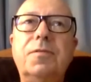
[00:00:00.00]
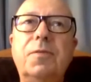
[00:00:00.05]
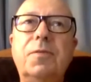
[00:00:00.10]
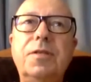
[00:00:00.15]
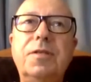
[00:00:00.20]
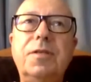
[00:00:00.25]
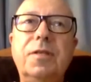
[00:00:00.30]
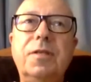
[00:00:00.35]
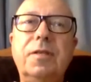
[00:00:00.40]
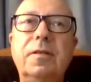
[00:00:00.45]

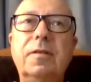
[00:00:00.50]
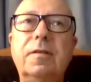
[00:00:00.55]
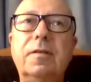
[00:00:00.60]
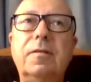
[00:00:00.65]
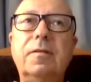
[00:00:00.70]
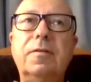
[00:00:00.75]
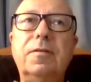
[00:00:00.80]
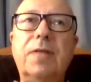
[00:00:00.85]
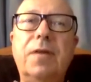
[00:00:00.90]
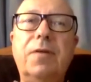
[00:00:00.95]
region,
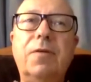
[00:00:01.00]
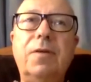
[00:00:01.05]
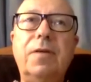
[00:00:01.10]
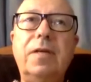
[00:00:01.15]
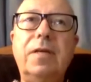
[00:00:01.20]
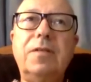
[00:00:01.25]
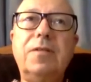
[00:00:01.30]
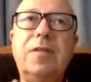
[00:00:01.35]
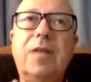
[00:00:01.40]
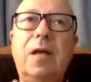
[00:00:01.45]
generally
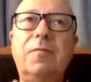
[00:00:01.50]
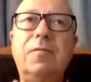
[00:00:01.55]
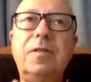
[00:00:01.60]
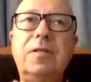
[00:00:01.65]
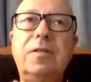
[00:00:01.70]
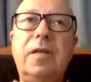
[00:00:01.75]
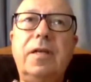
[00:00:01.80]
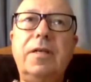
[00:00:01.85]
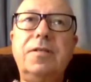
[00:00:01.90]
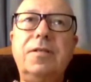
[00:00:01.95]
in
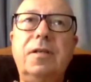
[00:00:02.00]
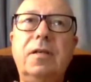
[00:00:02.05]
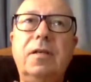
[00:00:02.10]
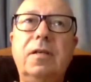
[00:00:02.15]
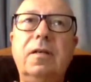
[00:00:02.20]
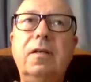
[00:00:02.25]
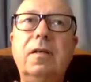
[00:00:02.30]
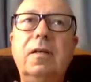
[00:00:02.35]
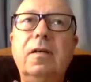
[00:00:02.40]
Southeast Asia,